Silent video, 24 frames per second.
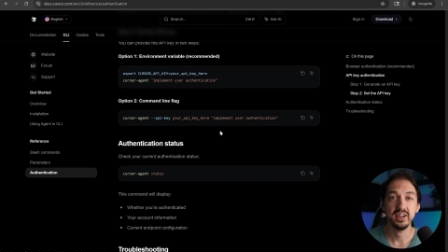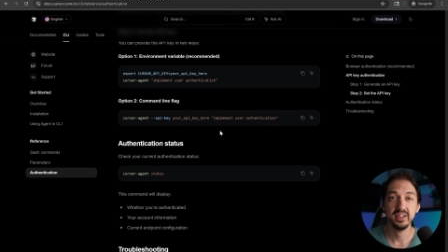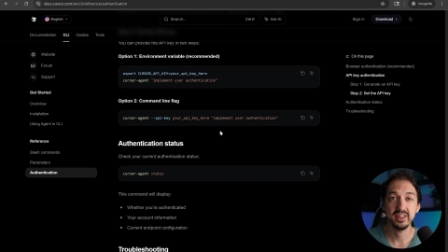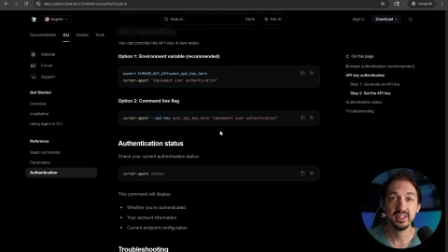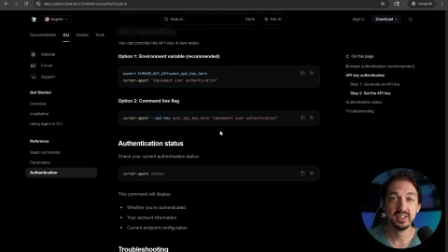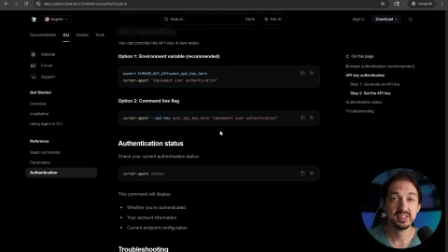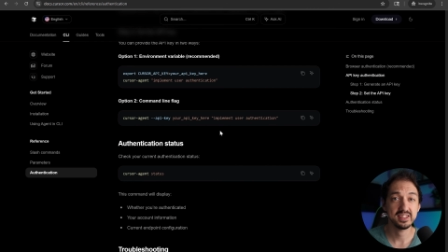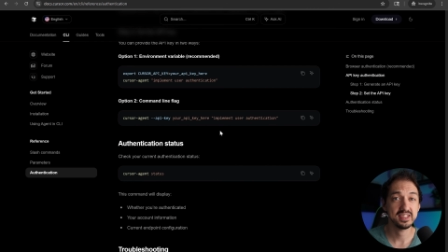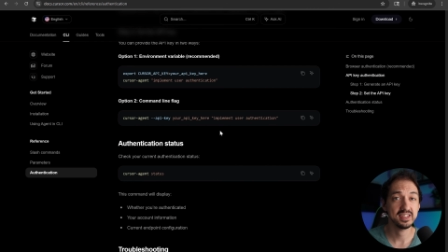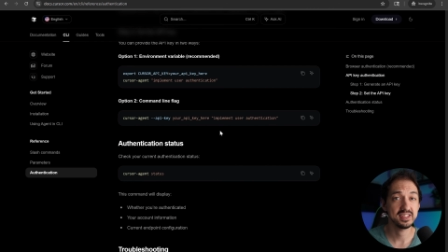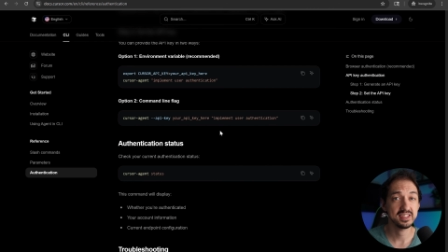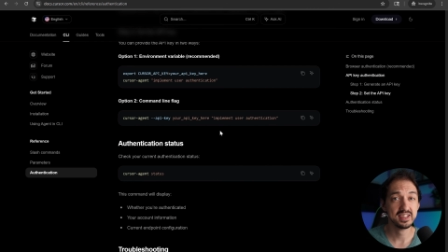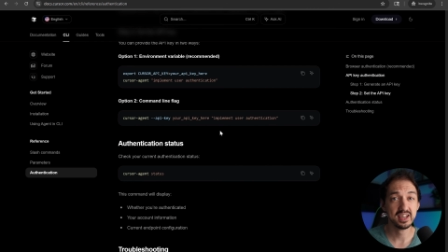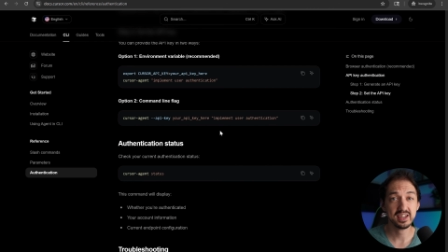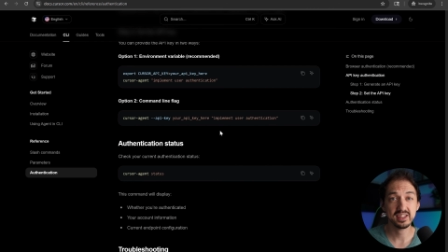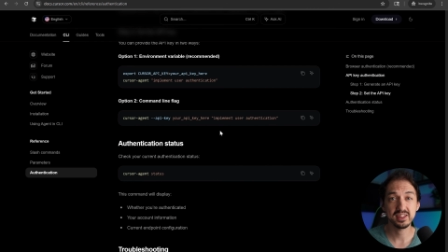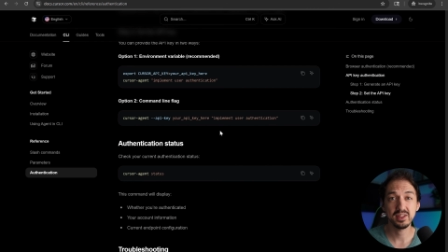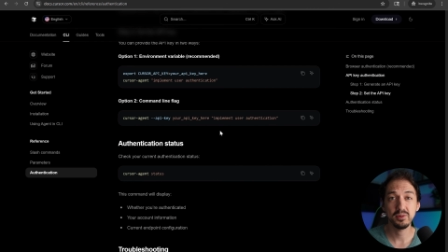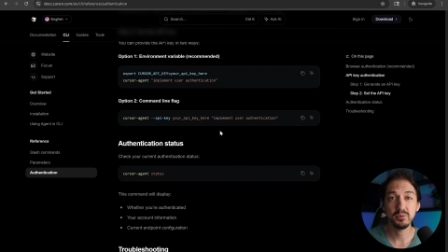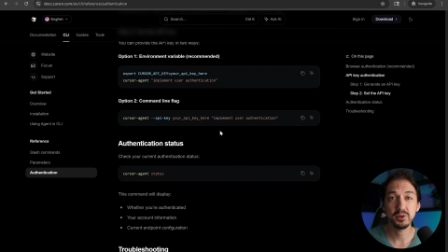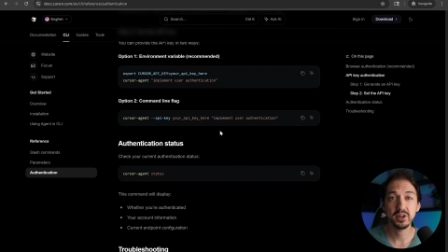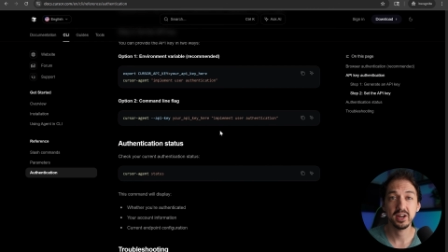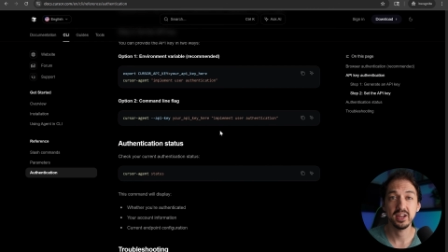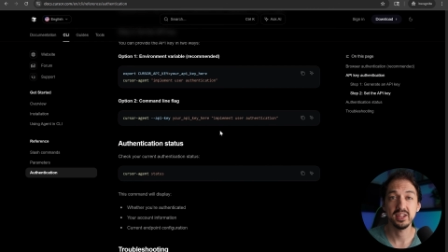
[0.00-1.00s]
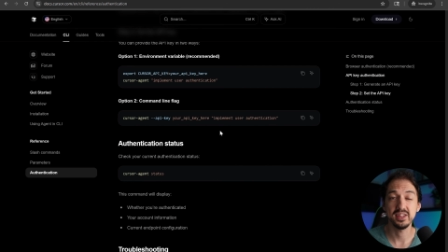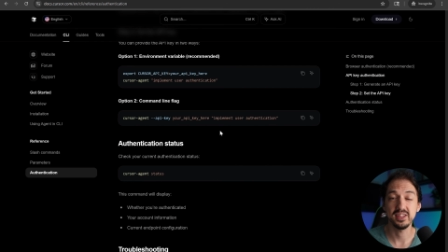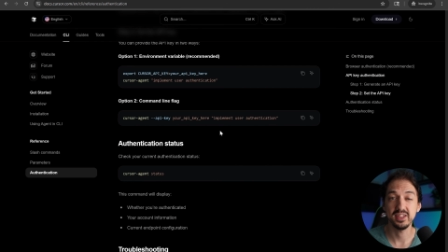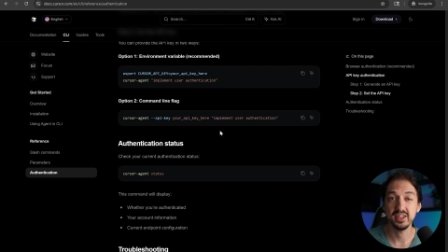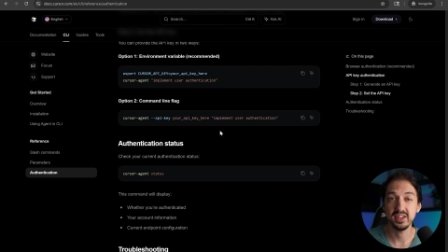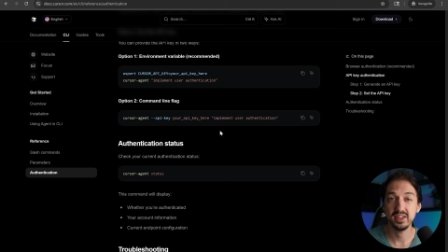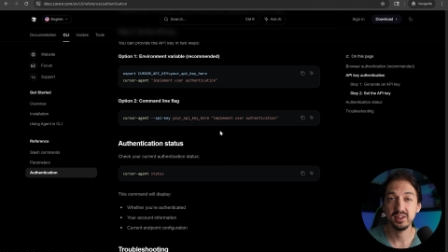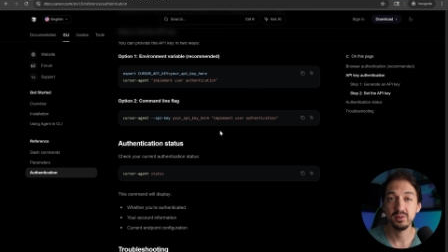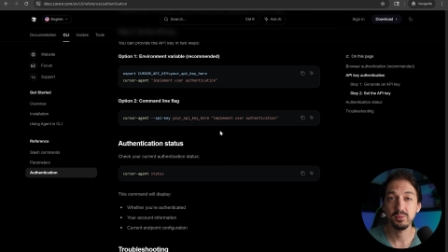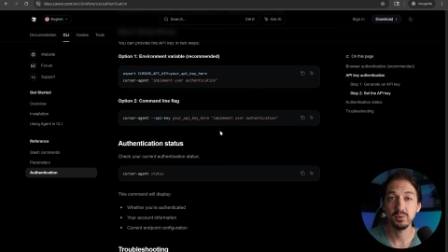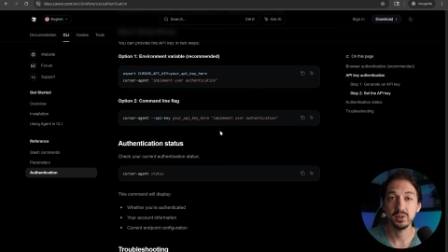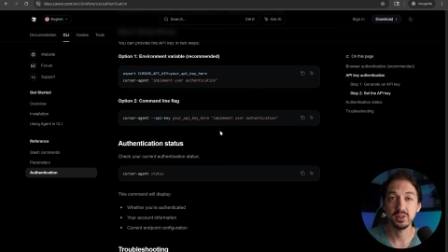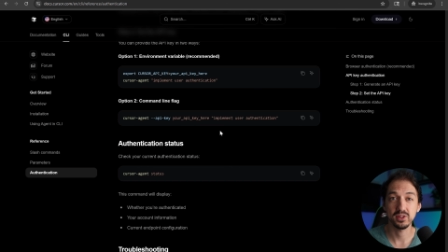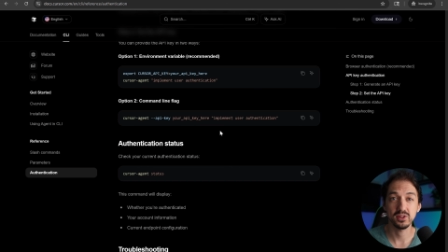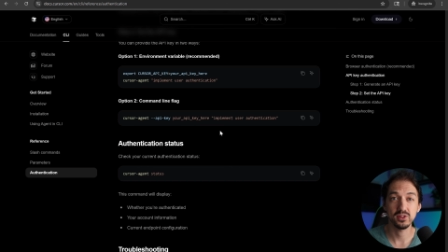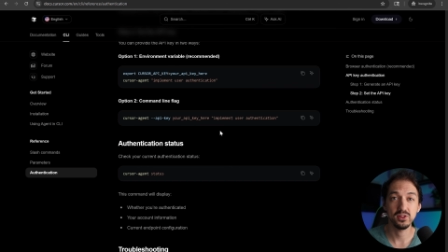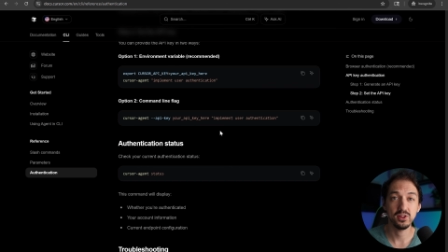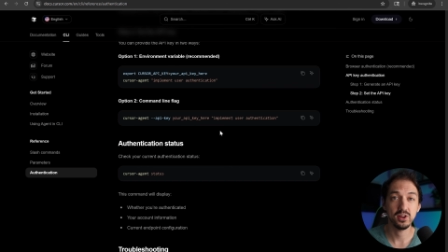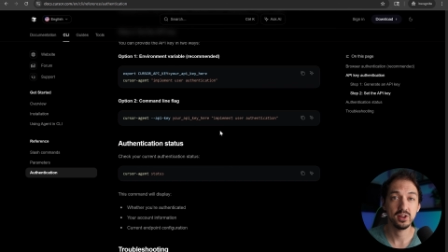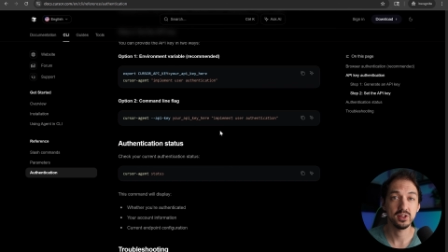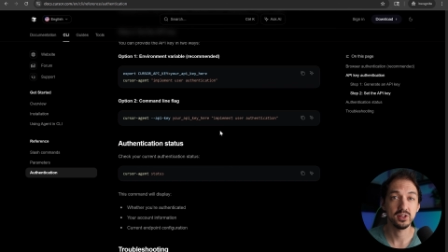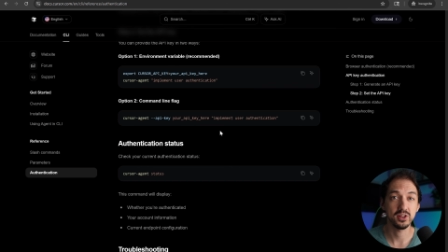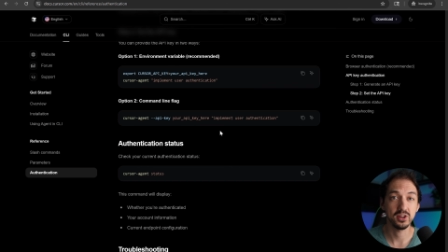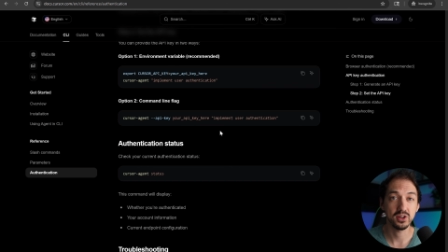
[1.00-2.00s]
And that's exactly what I did with
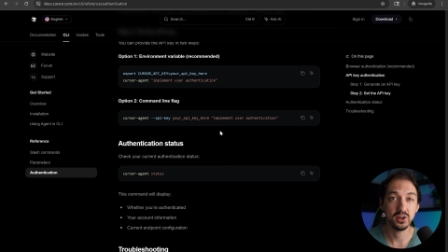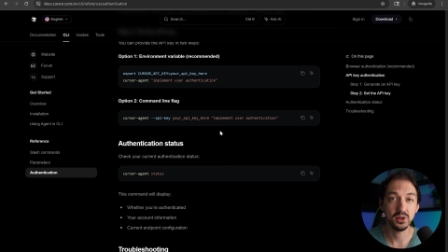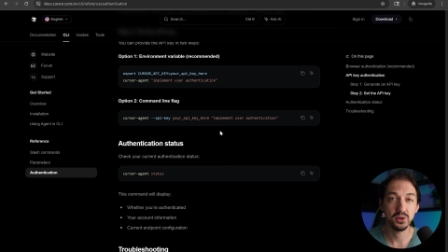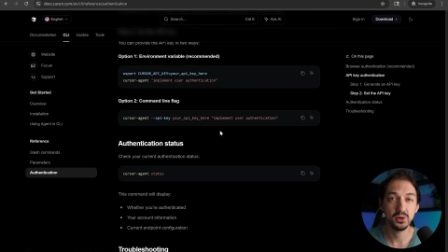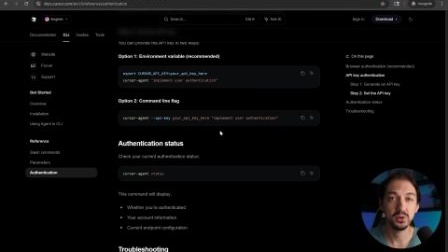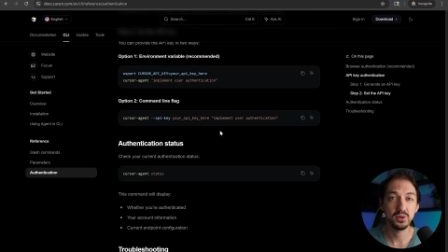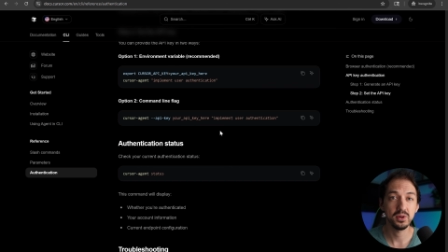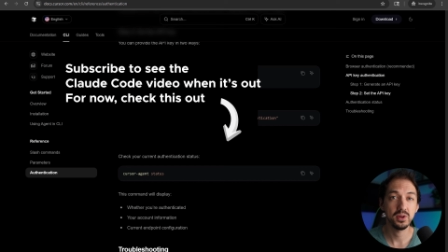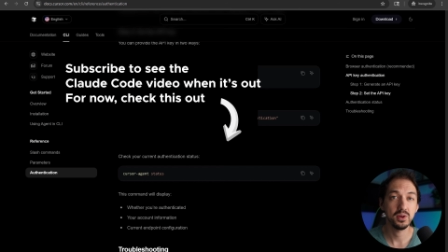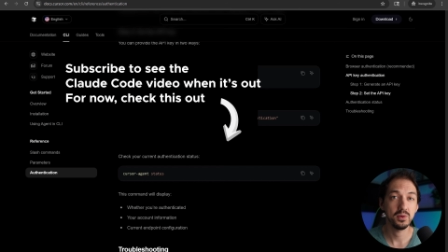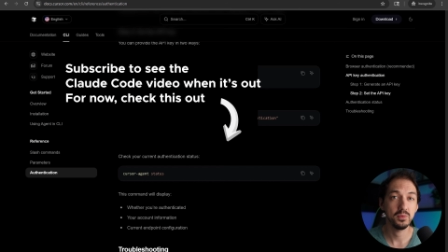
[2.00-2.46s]
Claude Code